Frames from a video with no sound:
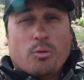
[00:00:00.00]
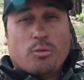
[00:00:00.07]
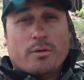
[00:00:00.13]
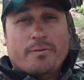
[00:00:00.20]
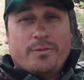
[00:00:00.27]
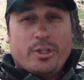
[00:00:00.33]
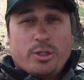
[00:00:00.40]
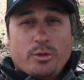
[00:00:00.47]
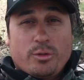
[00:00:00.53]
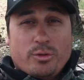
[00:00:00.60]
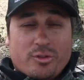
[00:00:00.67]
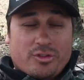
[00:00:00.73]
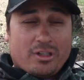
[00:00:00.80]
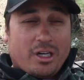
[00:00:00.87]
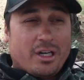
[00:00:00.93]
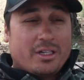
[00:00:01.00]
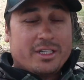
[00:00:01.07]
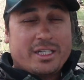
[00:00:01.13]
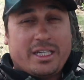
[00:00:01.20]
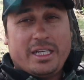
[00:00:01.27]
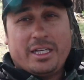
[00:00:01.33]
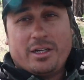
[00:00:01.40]
reviews
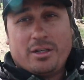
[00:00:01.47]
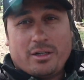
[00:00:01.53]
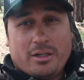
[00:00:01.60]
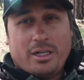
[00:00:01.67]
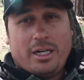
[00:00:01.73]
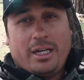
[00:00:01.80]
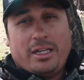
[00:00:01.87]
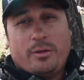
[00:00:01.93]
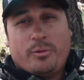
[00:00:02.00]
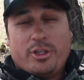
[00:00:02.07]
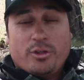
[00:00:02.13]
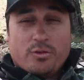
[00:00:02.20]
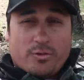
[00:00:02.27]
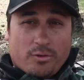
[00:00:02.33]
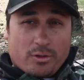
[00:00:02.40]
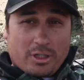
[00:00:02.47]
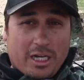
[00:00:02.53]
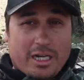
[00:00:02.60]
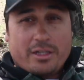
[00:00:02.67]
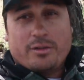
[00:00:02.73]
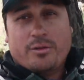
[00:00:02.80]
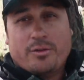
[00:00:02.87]
on gear that we use for a
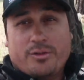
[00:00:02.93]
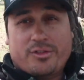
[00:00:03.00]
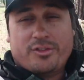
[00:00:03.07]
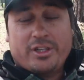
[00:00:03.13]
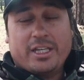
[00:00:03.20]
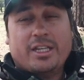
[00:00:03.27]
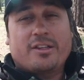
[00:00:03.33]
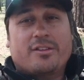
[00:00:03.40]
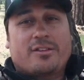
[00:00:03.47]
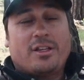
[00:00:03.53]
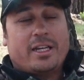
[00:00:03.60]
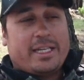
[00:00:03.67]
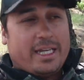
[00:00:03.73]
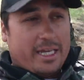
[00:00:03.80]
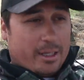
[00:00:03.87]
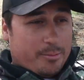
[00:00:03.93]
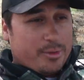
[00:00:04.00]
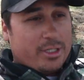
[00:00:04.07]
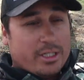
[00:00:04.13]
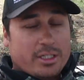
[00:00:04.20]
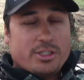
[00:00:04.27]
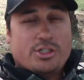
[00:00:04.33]
lot of those things like
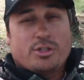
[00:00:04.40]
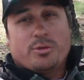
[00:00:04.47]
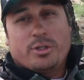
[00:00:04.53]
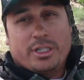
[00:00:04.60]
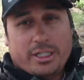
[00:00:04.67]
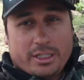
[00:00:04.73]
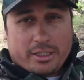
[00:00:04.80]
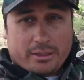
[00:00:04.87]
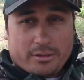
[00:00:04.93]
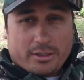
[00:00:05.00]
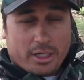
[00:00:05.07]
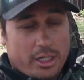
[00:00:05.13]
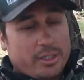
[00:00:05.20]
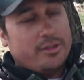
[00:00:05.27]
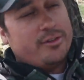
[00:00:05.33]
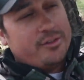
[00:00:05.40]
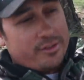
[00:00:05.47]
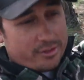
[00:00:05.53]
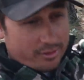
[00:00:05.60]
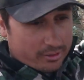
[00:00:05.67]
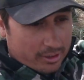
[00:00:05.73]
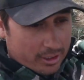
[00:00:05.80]
camping and shooting and guns
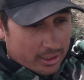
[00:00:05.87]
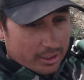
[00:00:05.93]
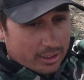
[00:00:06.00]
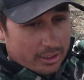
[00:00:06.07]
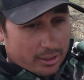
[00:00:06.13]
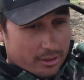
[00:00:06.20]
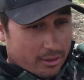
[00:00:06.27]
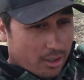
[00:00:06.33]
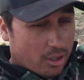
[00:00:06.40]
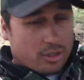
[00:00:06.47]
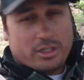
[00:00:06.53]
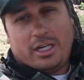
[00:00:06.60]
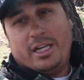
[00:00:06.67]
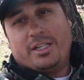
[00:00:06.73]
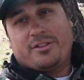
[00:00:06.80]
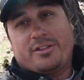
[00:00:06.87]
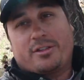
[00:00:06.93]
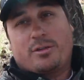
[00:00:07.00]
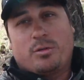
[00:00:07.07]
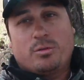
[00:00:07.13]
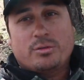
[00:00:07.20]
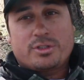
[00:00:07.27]
and all kinds of
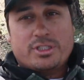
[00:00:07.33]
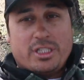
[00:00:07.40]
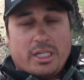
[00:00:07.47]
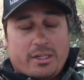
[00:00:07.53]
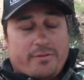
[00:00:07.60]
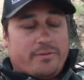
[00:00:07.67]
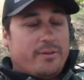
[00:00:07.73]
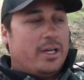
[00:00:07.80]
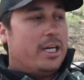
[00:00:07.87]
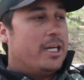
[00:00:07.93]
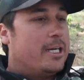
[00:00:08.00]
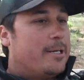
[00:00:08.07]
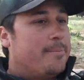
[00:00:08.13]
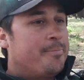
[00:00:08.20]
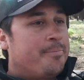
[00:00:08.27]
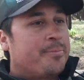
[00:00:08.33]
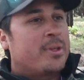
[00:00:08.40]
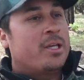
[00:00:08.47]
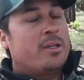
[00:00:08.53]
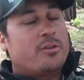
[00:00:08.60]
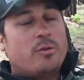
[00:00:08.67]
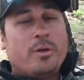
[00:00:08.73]
cool stuff. So
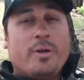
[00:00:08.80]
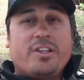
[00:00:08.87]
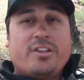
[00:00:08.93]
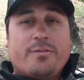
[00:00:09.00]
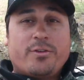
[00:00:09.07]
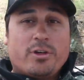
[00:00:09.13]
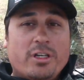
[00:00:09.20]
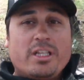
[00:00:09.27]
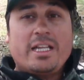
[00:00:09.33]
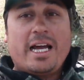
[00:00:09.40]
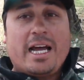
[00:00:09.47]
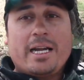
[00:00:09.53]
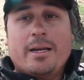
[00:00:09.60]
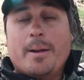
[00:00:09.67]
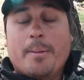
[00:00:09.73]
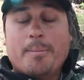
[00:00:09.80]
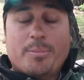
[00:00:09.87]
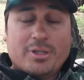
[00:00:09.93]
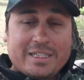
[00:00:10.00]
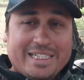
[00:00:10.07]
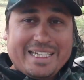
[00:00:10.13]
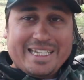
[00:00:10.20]
anyways, if you're into that,
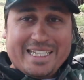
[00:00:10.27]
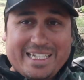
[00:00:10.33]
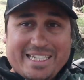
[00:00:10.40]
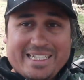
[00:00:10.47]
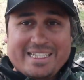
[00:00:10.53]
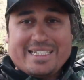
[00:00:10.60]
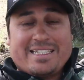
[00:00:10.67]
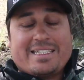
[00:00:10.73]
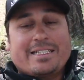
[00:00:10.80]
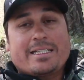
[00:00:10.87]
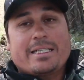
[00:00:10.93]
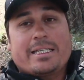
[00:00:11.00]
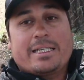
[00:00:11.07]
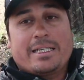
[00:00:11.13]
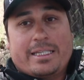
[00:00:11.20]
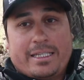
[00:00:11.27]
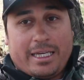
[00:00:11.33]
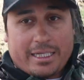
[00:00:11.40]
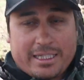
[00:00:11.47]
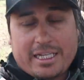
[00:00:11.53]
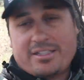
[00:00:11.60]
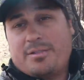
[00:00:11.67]
please
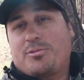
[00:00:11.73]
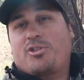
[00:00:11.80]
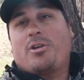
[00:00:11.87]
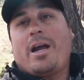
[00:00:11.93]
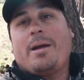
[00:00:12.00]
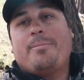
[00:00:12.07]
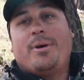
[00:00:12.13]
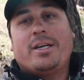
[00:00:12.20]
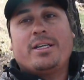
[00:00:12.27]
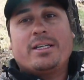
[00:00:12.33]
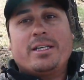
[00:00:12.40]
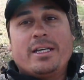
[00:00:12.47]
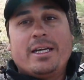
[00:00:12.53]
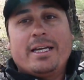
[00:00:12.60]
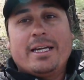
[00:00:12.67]
kick that subscribe button,